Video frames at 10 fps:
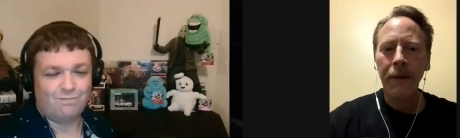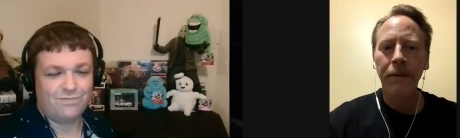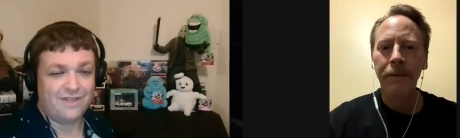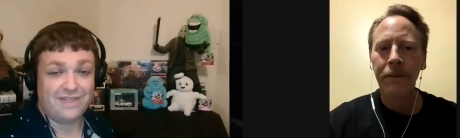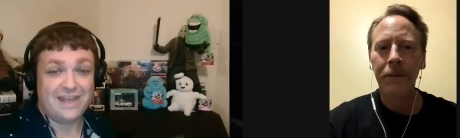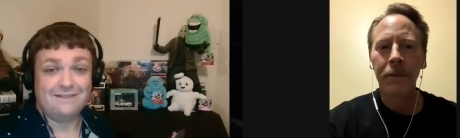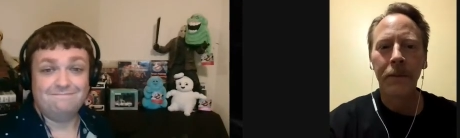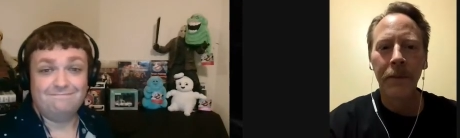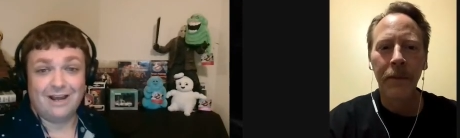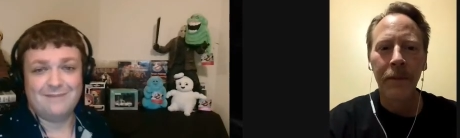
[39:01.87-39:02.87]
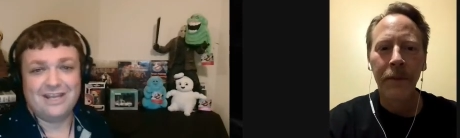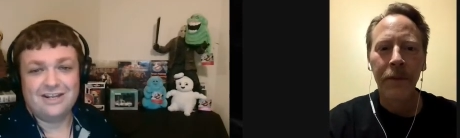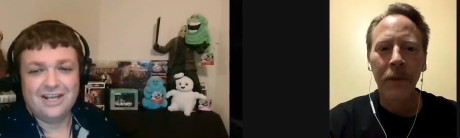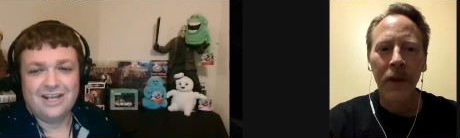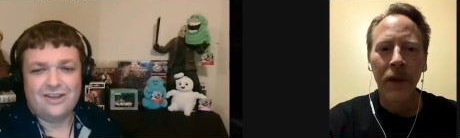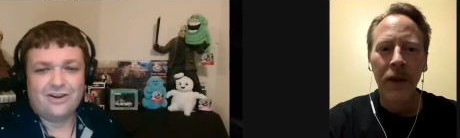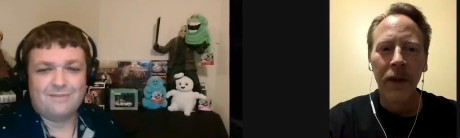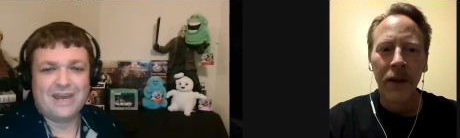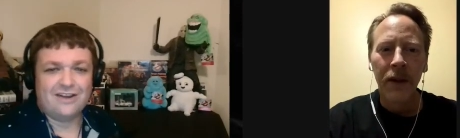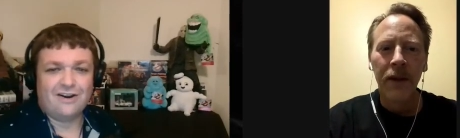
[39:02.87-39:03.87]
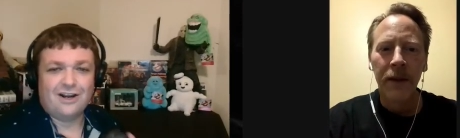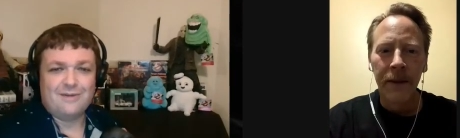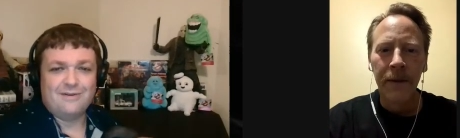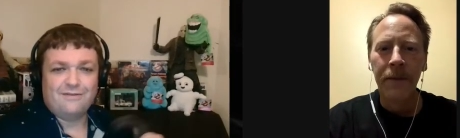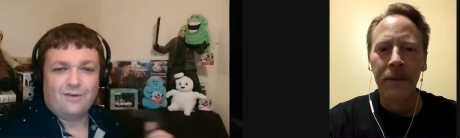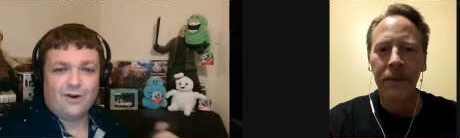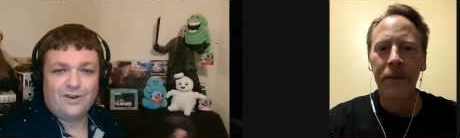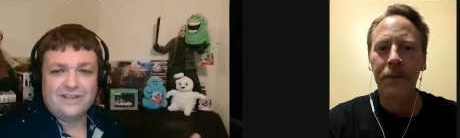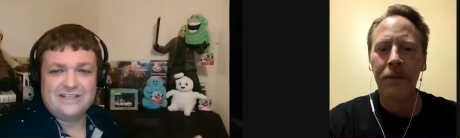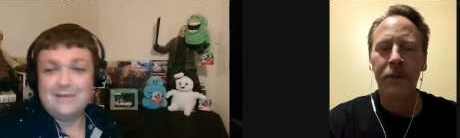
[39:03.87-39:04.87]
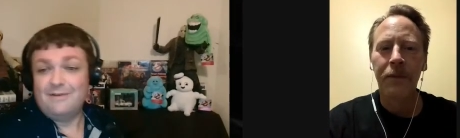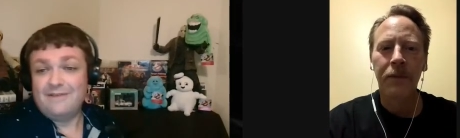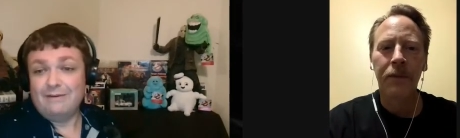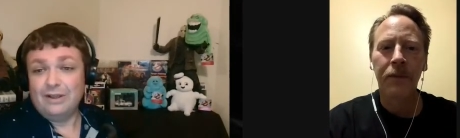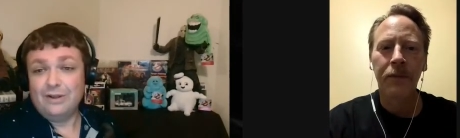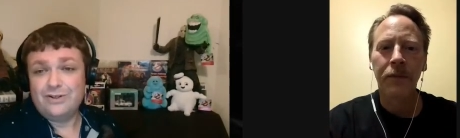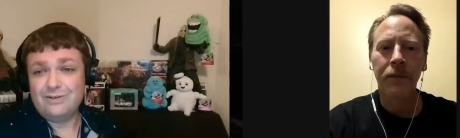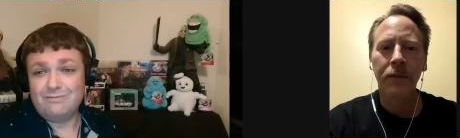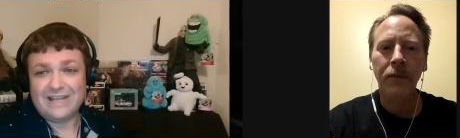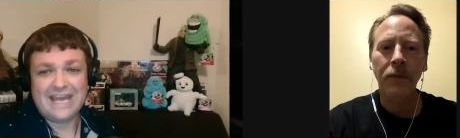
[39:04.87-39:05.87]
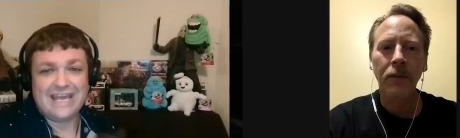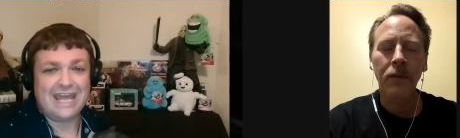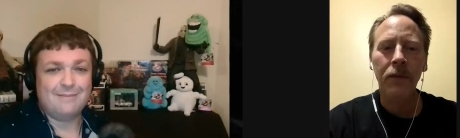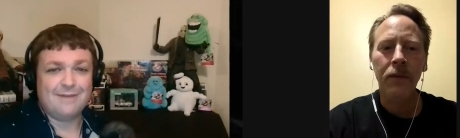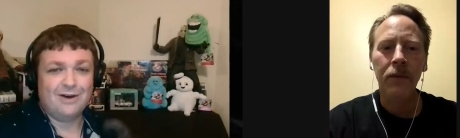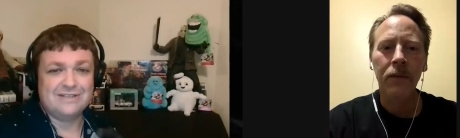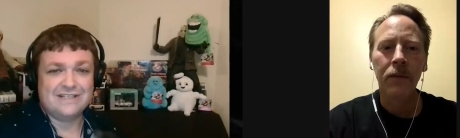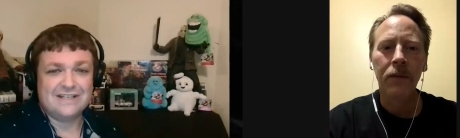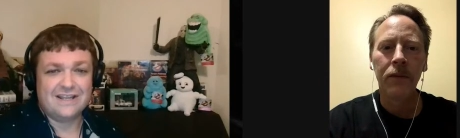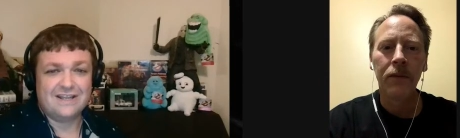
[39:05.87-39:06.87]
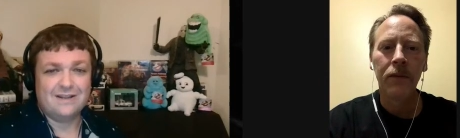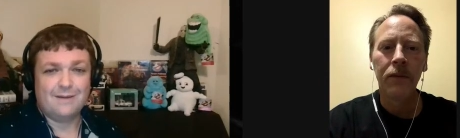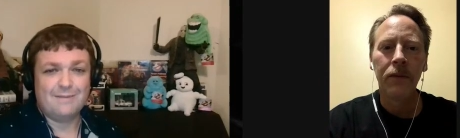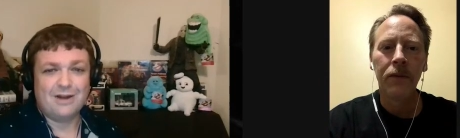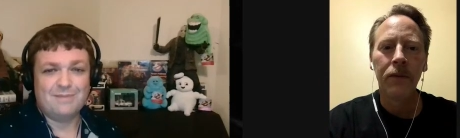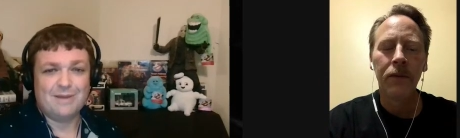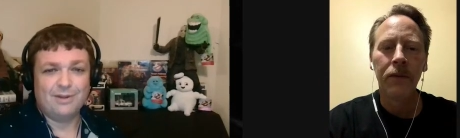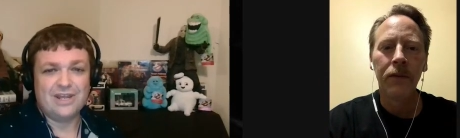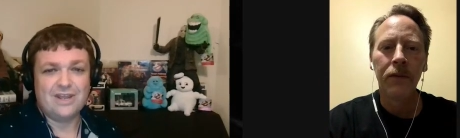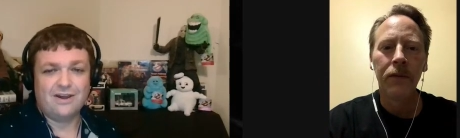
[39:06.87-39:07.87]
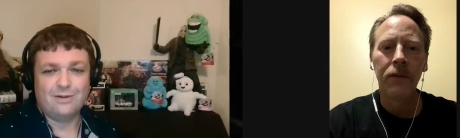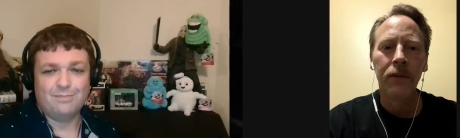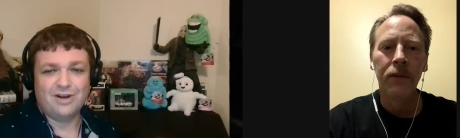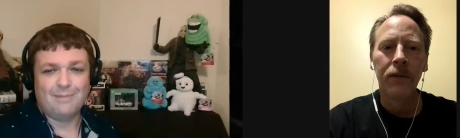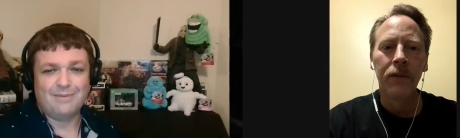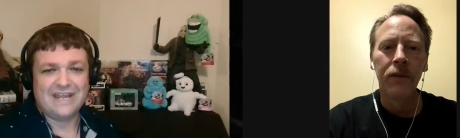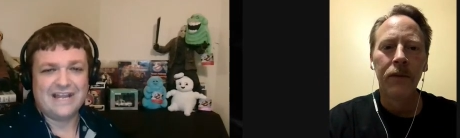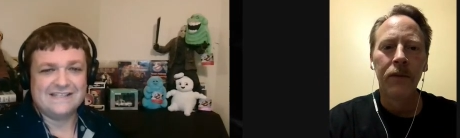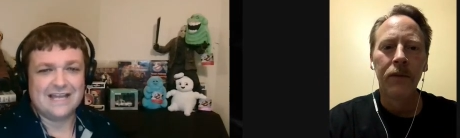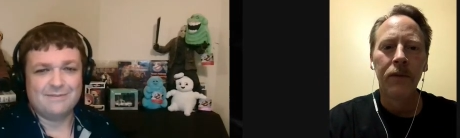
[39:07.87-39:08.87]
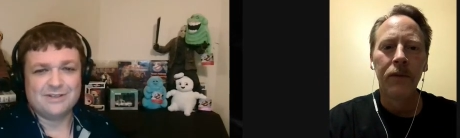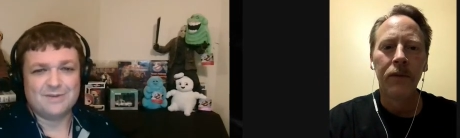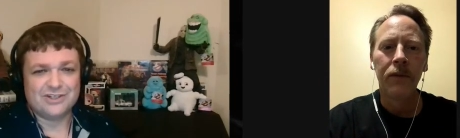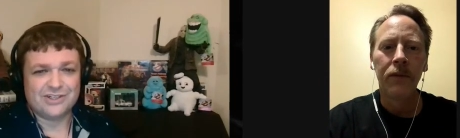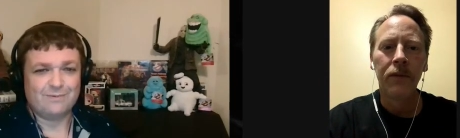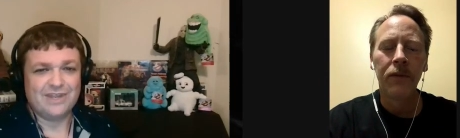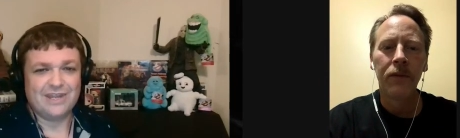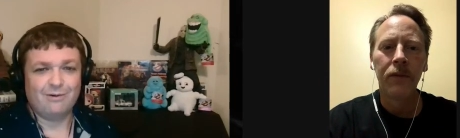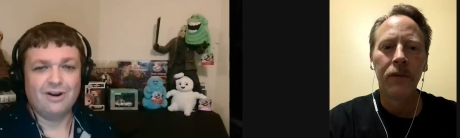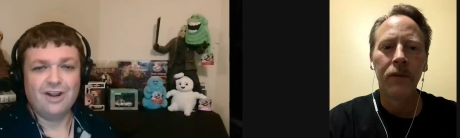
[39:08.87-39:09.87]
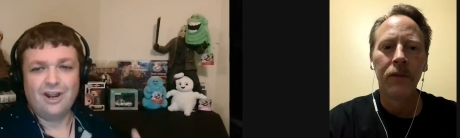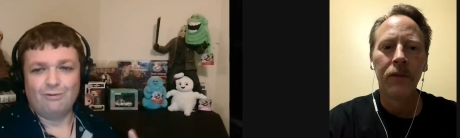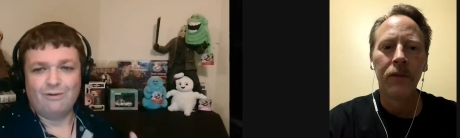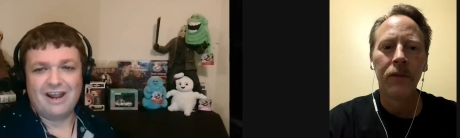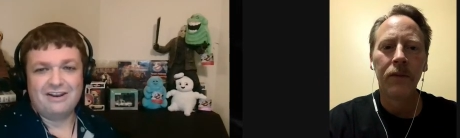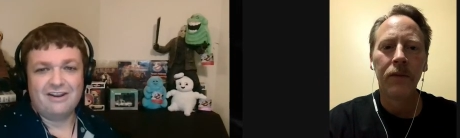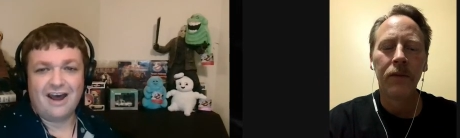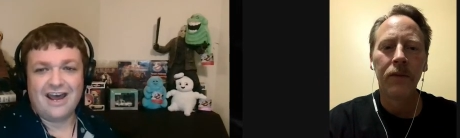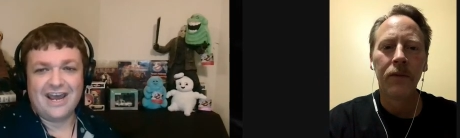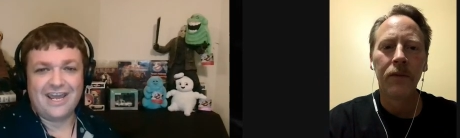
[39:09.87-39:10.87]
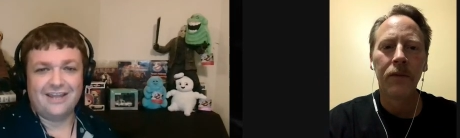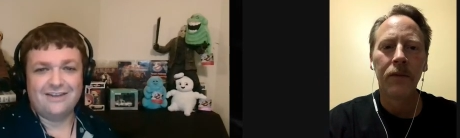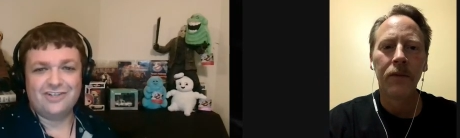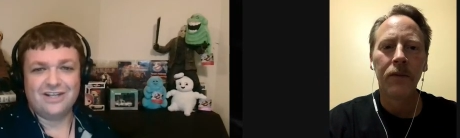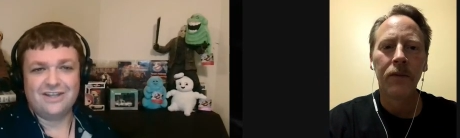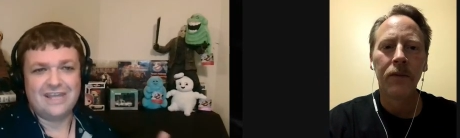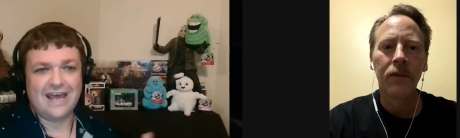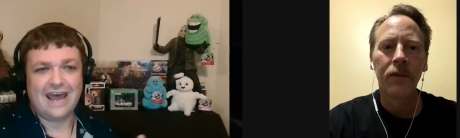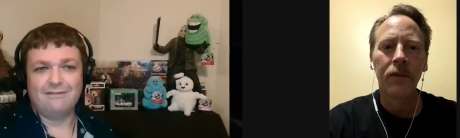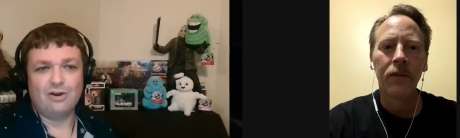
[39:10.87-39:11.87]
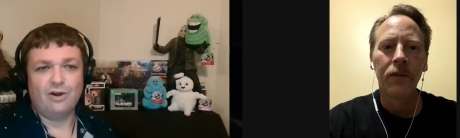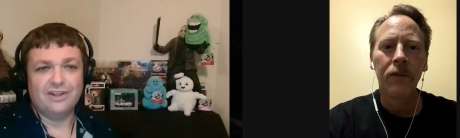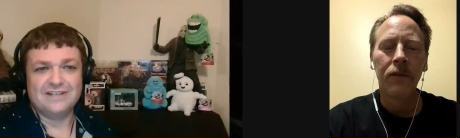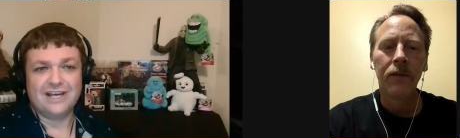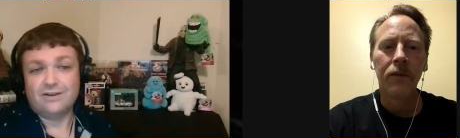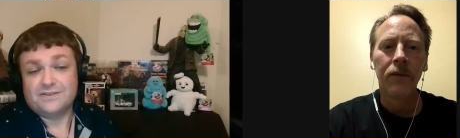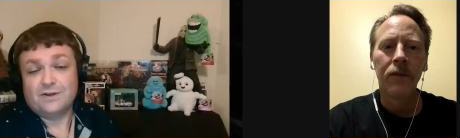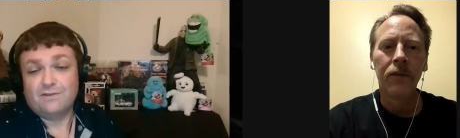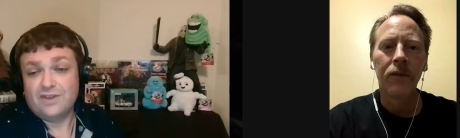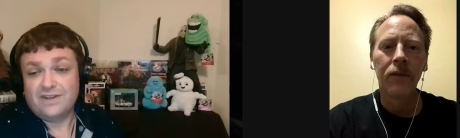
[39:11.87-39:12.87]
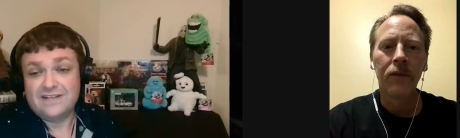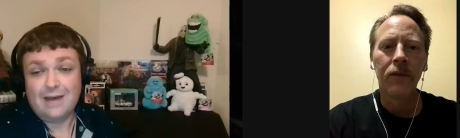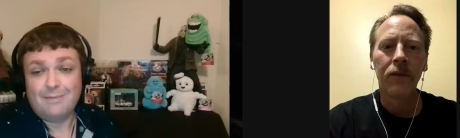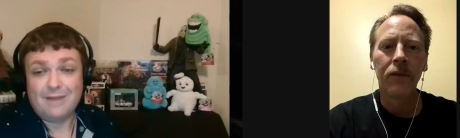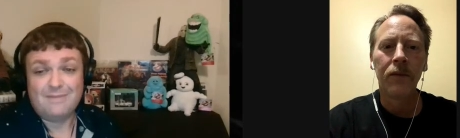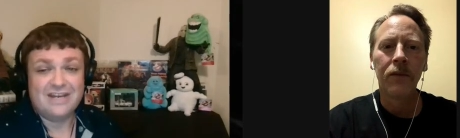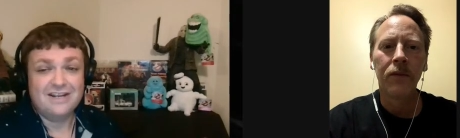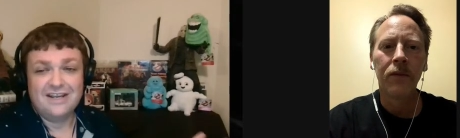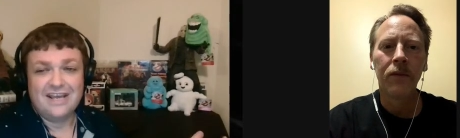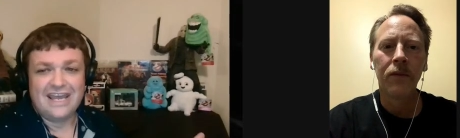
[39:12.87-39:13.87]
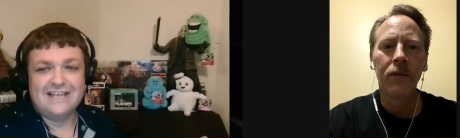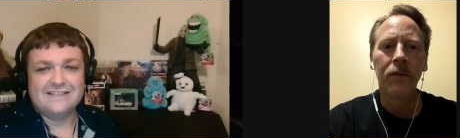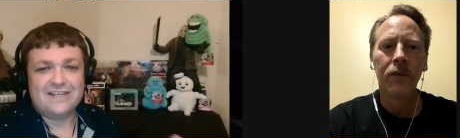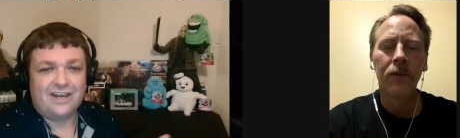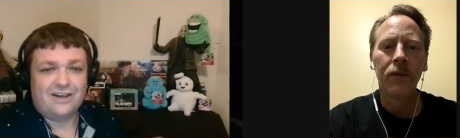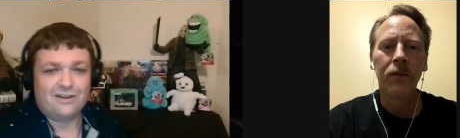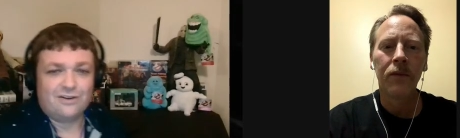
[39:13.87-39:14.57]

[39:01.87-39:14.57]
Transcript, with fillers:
Speaker 1: the thing. I mean, you could make an argument for the team of evolution when they came out and the amount of people that you could have put up against them, especially when they were riding high and ch- having all the titles over in the dub. I mean, easily you could have